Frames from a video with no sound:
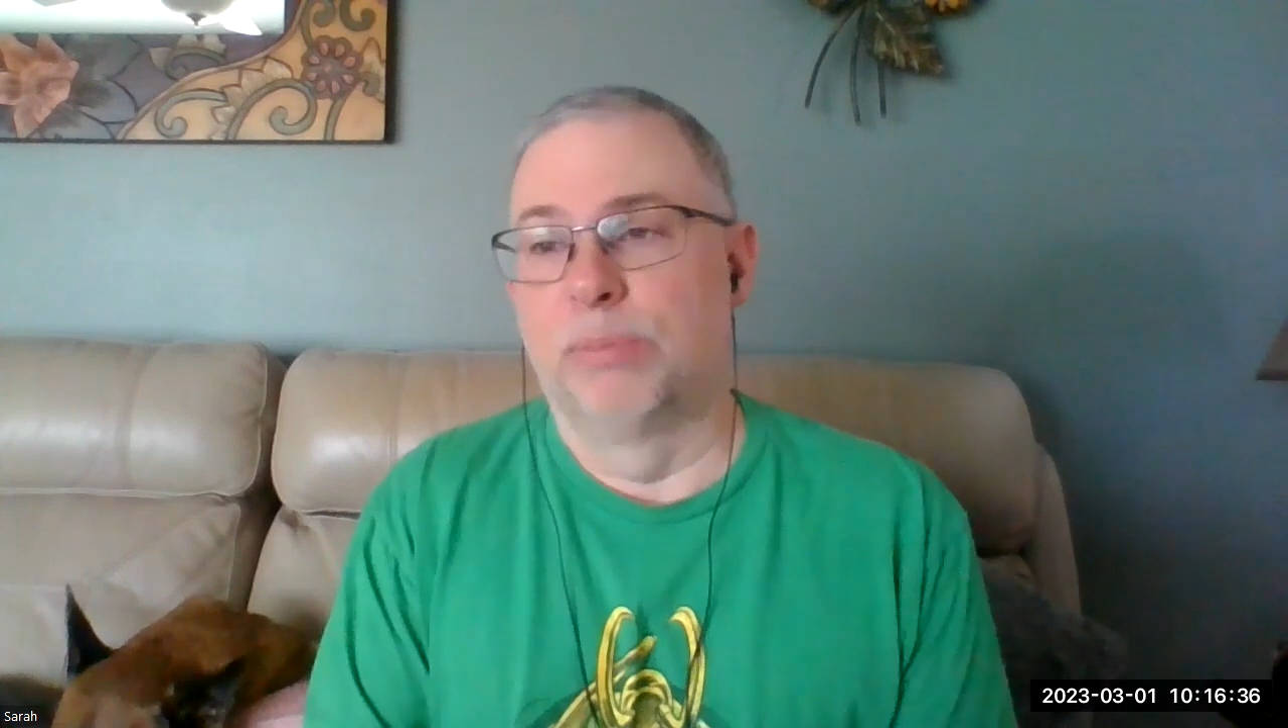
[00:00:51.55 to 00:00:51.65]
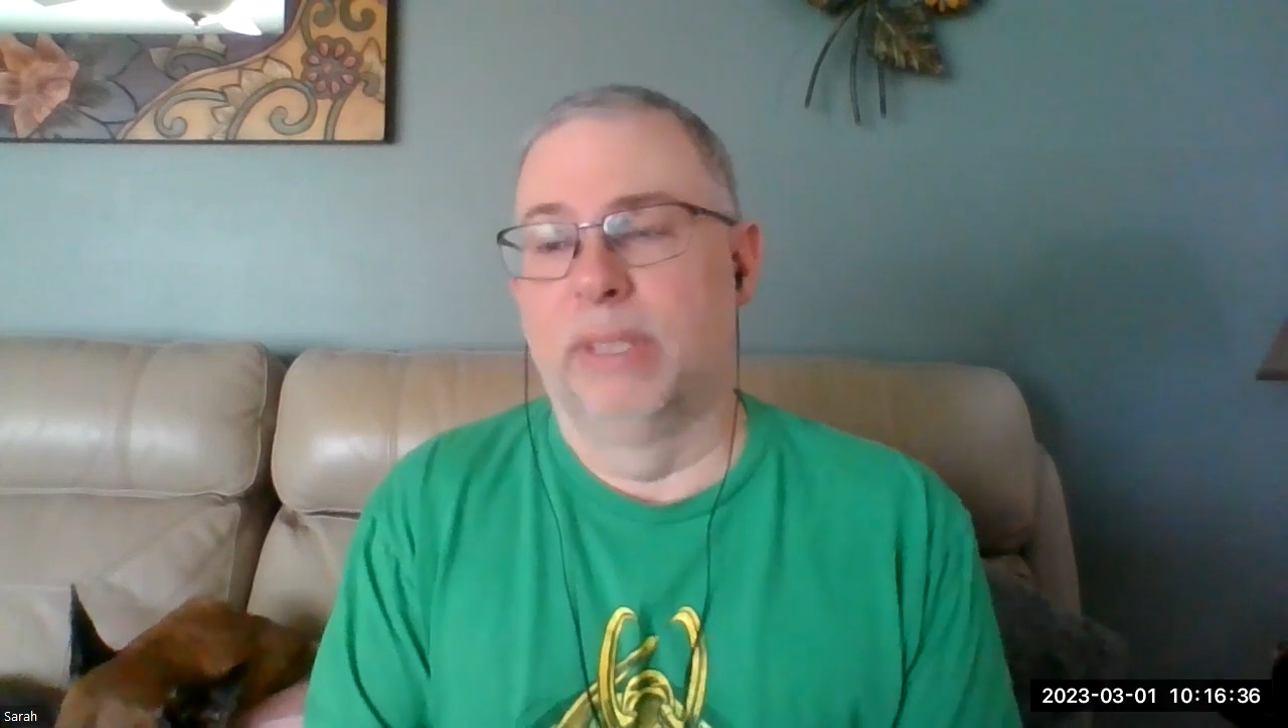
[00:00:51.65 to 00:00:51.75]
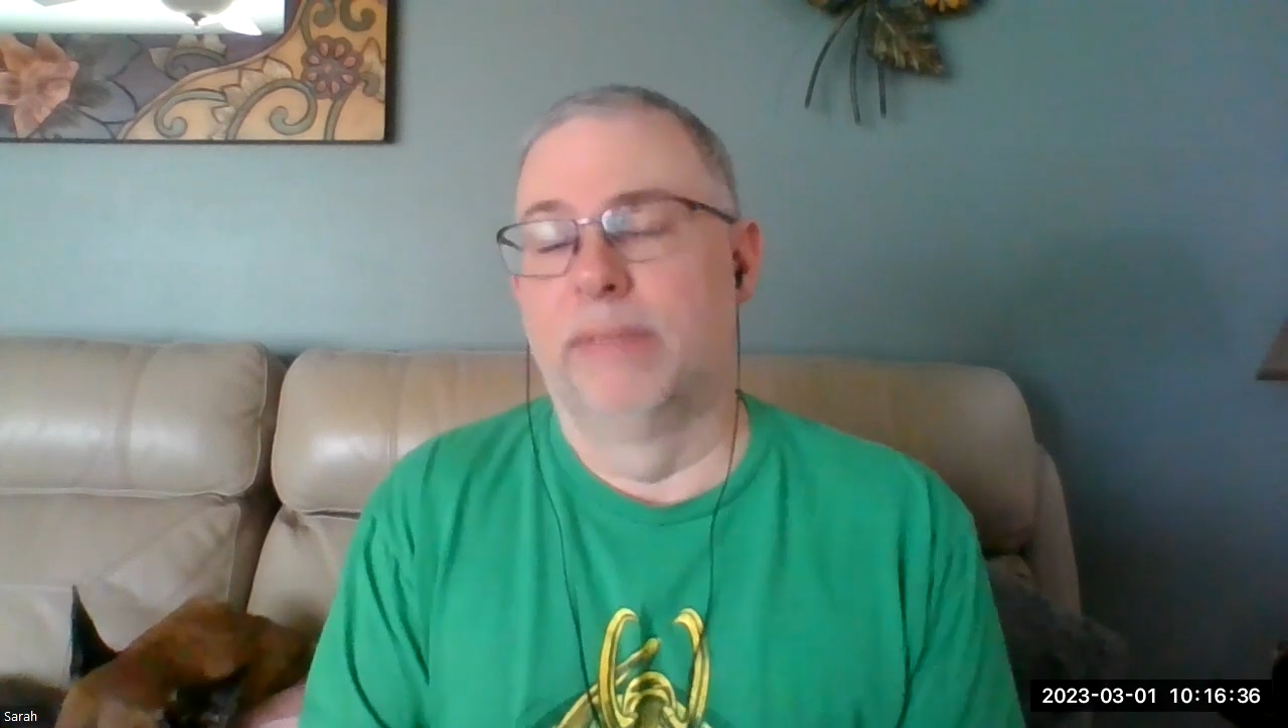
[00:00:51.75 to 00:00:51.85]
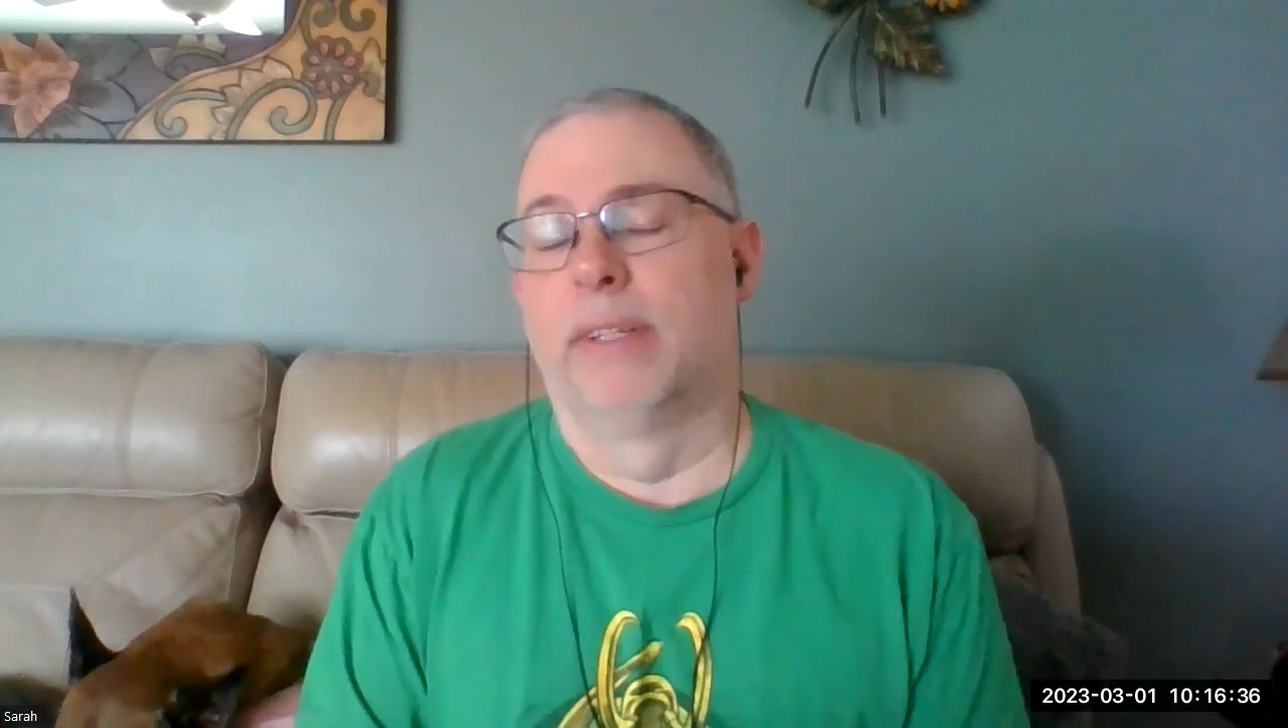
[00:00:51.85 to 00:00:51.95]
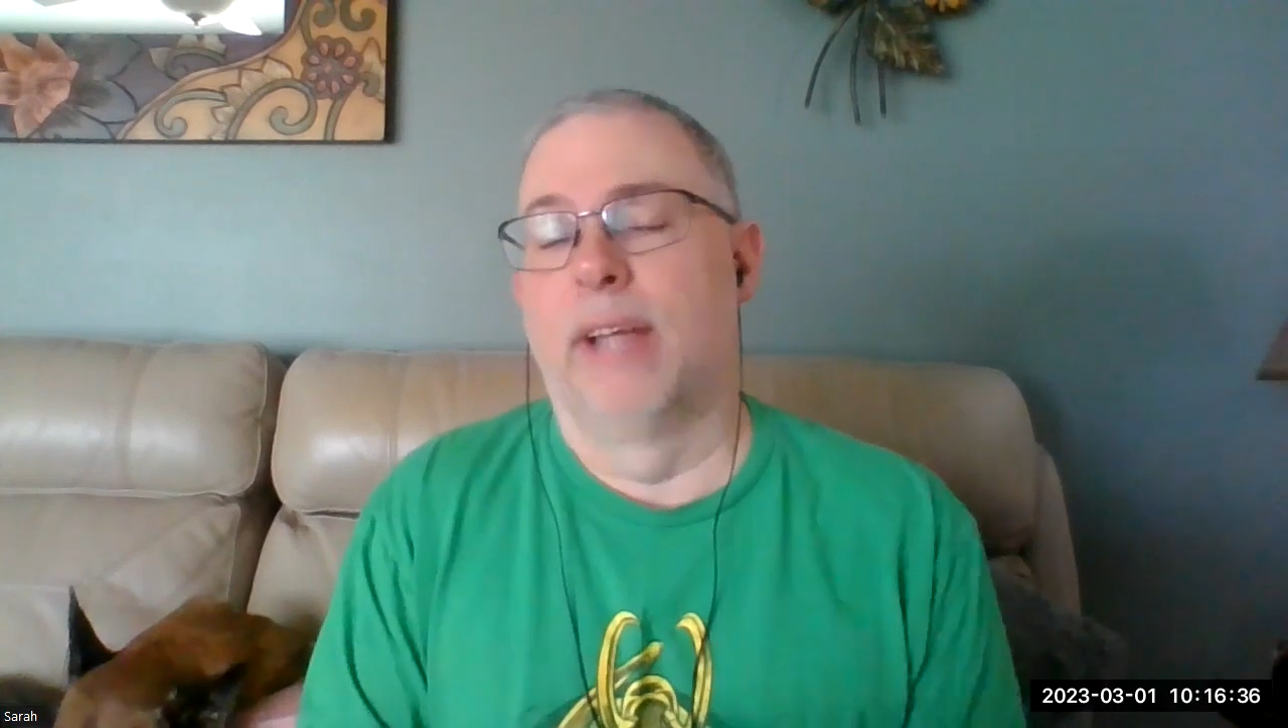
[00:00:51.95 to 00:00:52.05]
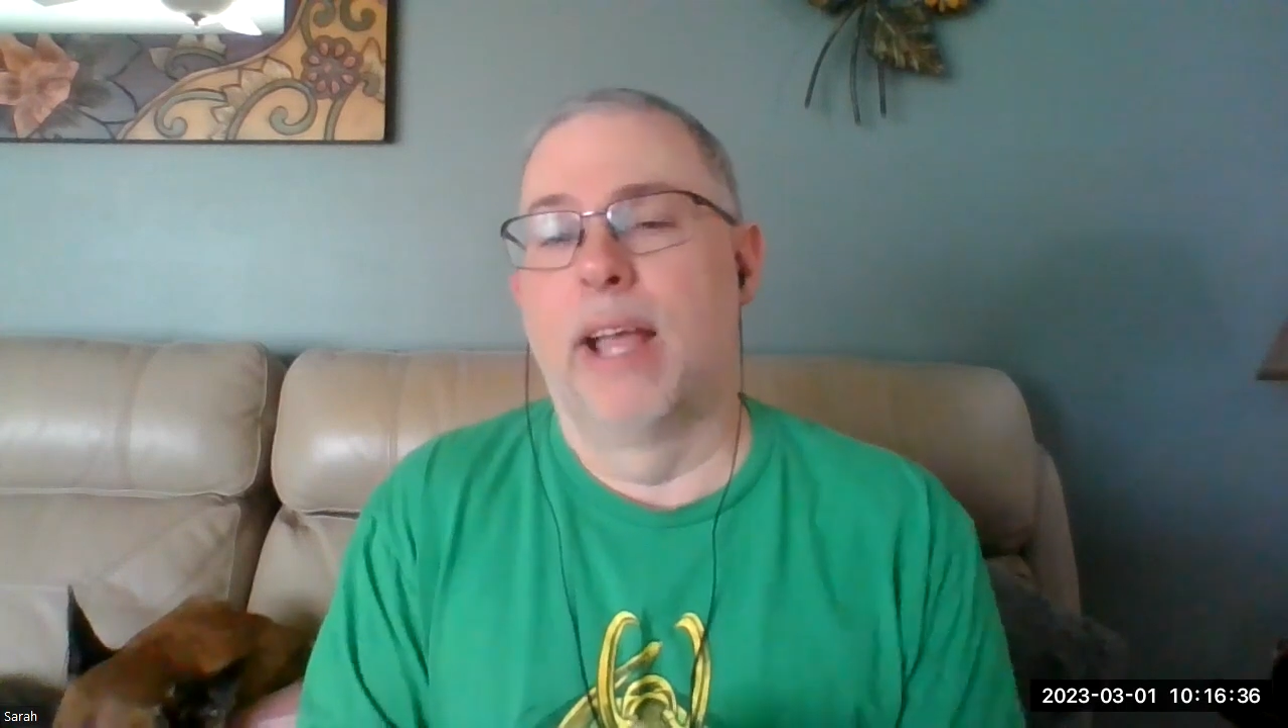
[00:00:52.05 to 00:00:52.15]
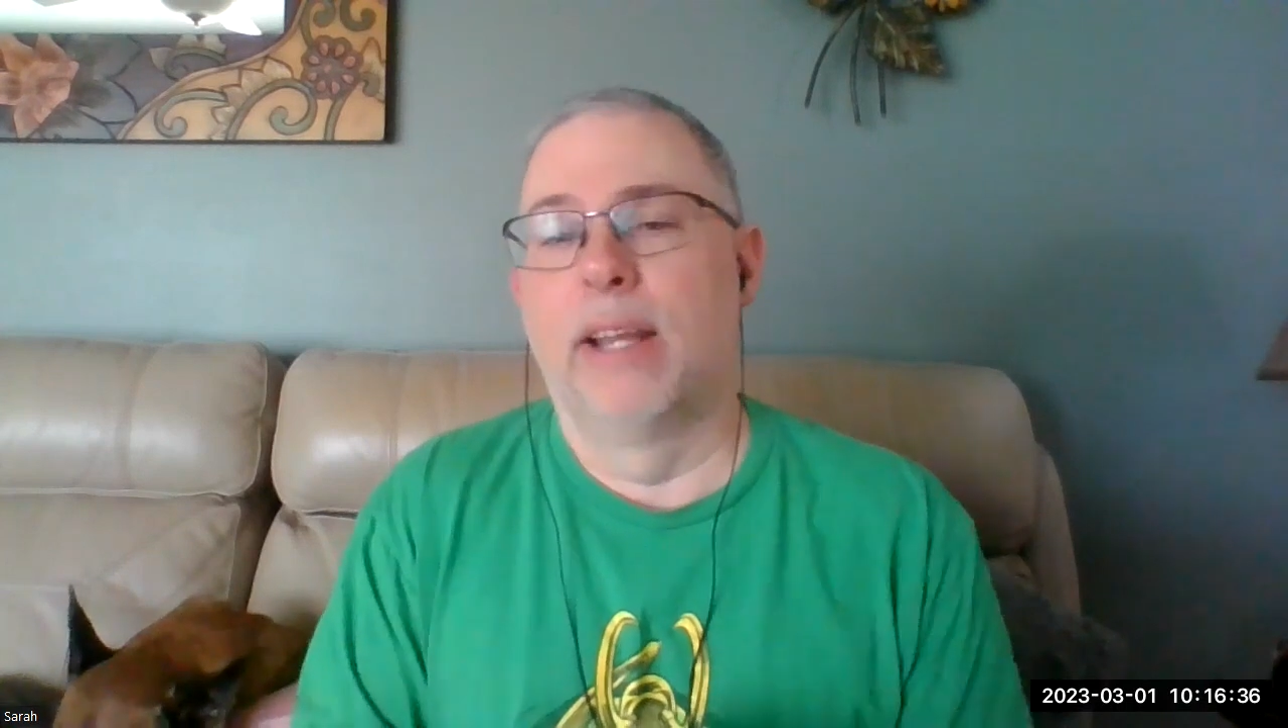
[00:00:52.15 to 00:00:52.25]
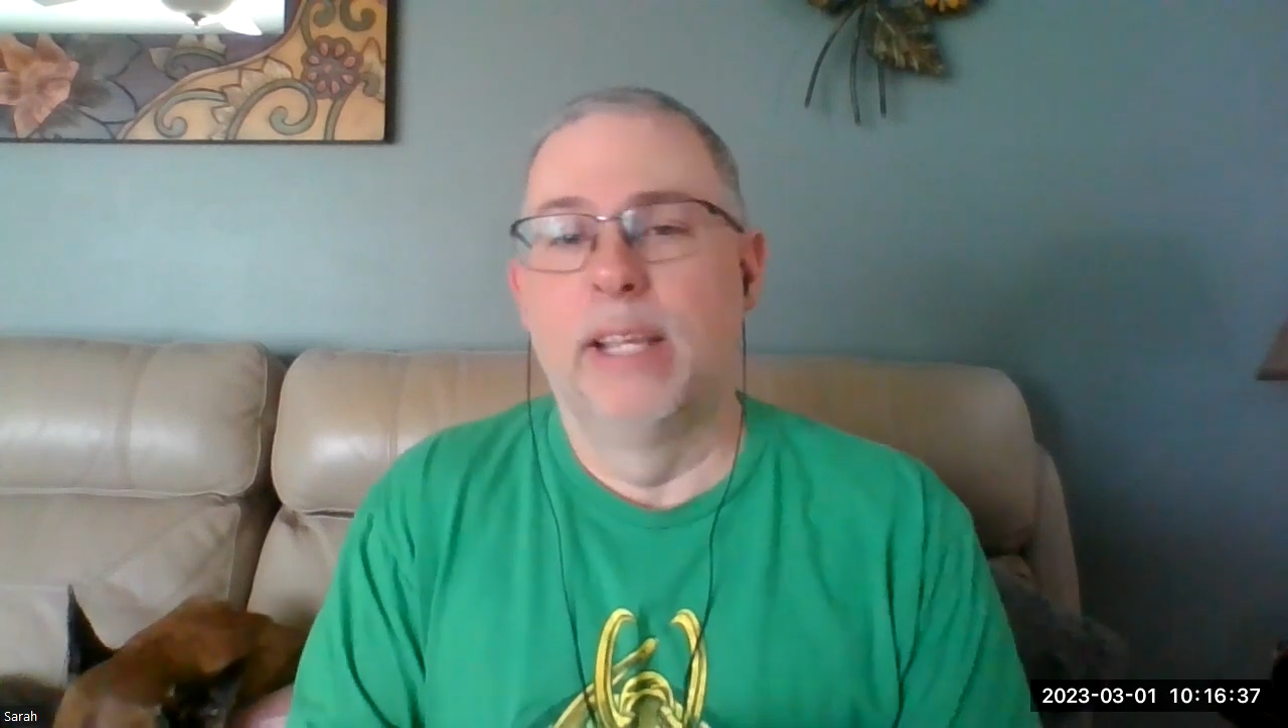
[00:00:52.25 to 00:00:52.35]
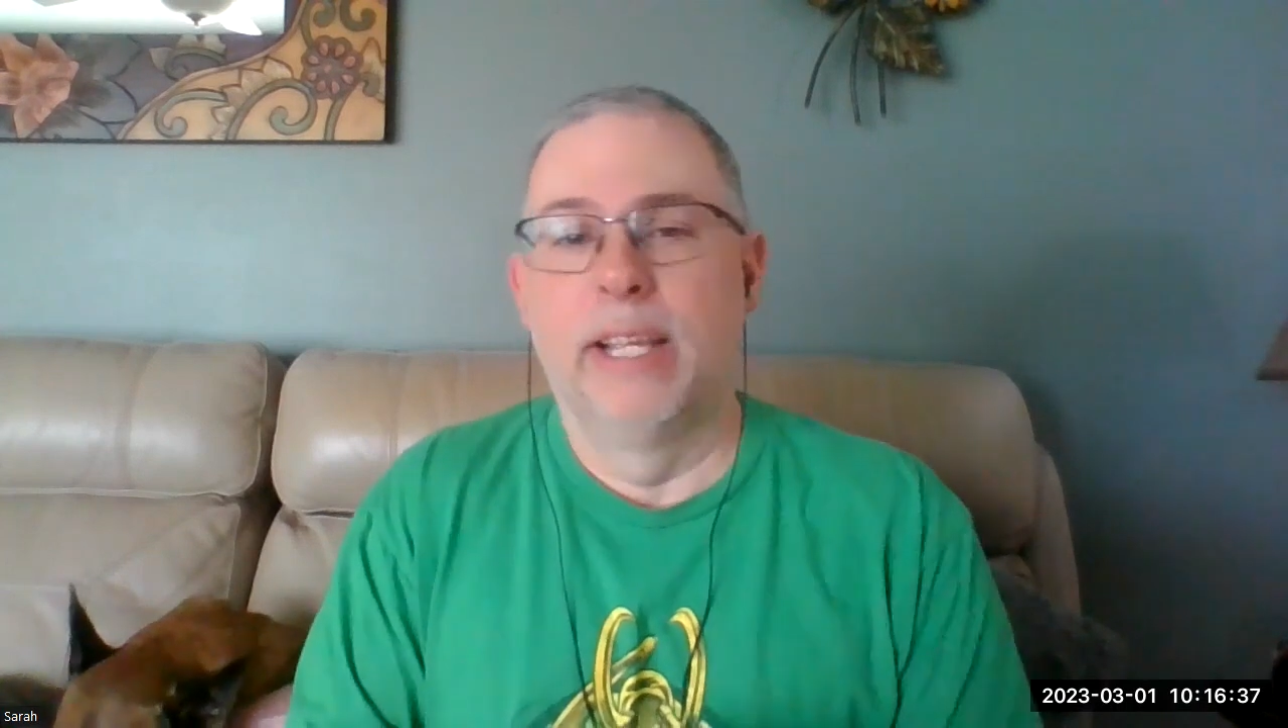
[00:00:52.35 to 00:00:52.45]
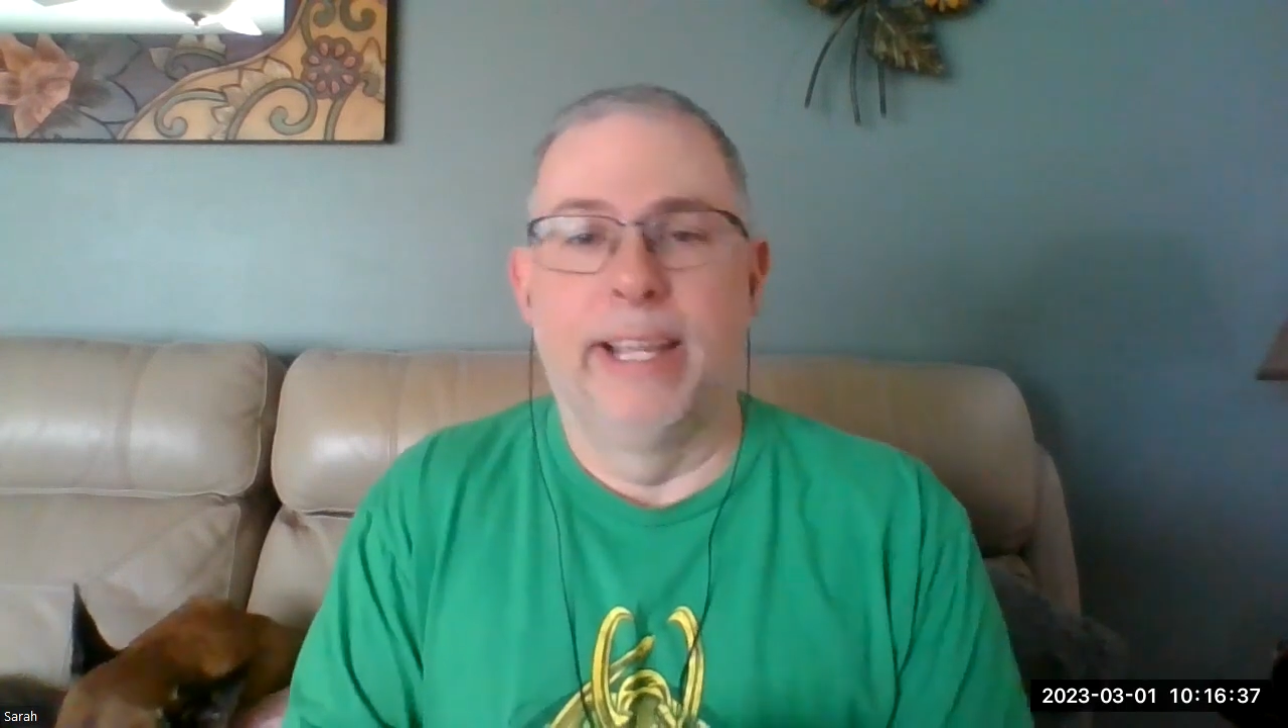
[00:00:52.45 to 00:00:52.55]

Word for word: believe it or not,